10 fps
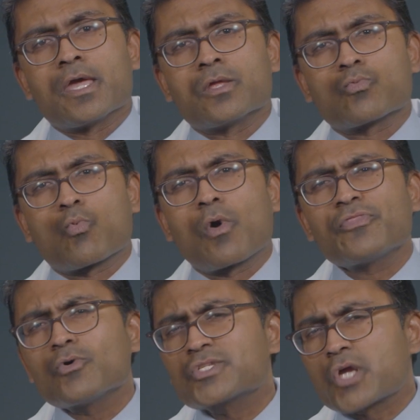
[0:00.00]
And what
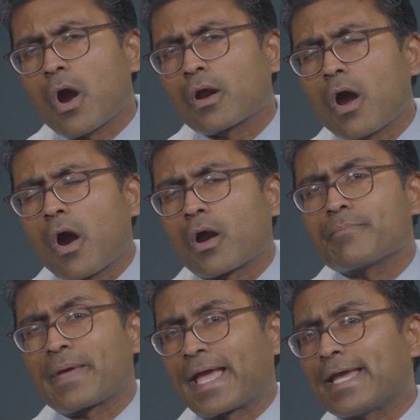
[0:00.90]
those are are
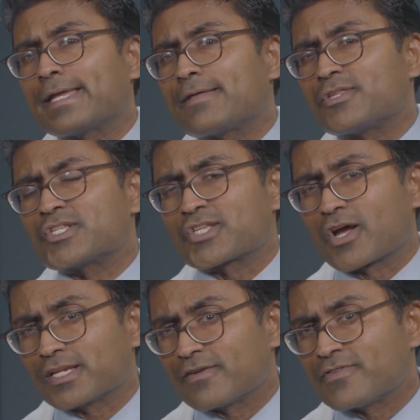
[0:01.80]
pain at the
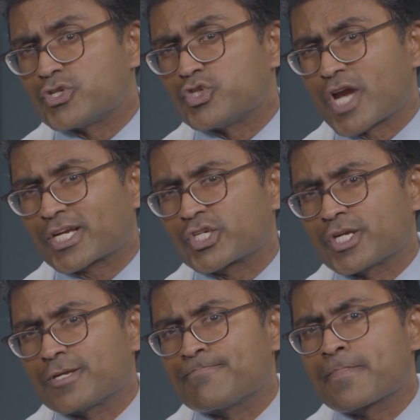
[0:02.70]
site of
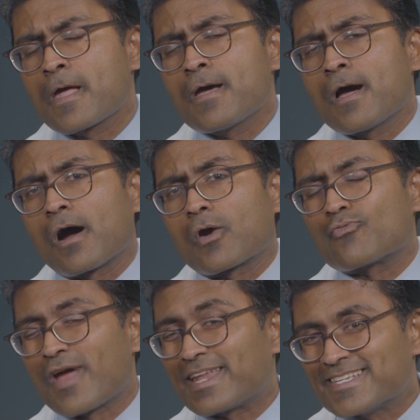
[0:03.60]
injection,
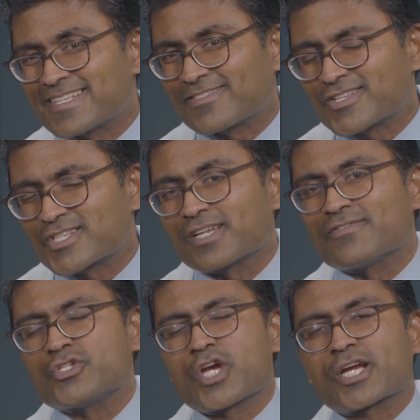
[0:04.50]
redness at the site of
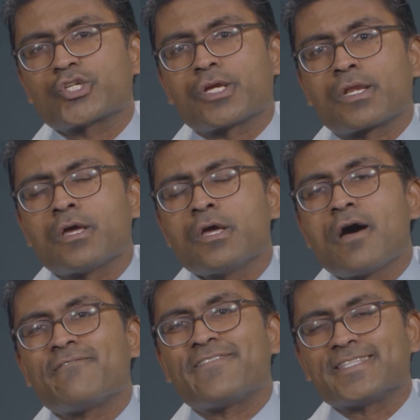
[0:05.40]
injection,
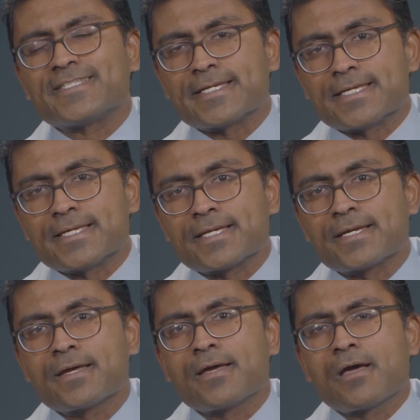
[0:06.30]
fatigue,
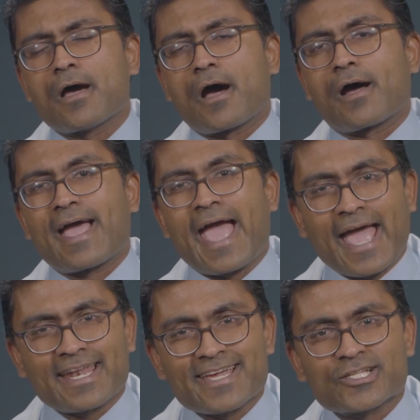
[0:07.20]

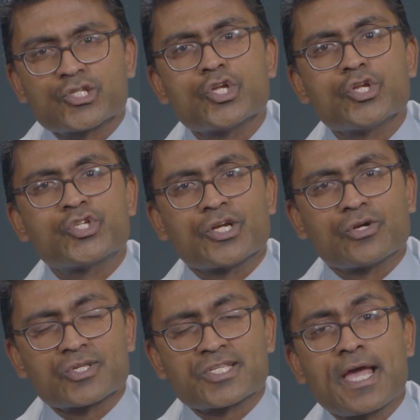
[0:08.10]
headaches,
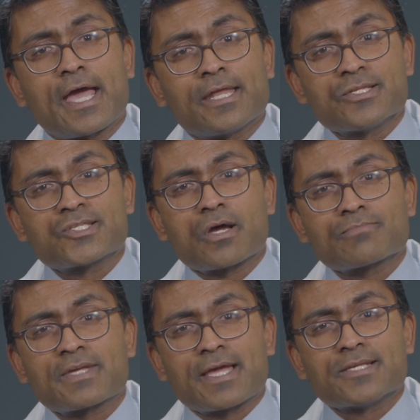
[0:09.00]
chills, and in some
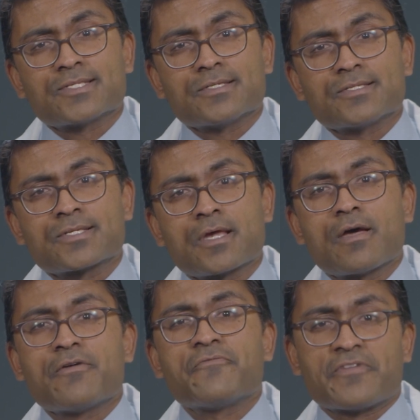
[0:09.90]
cases,
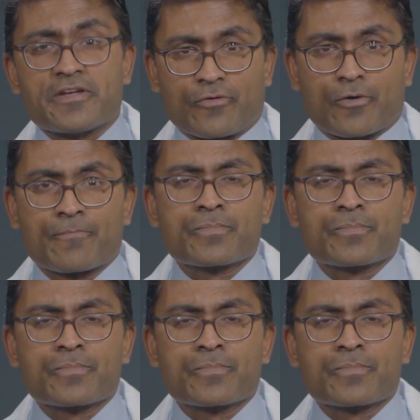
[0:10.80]
fever.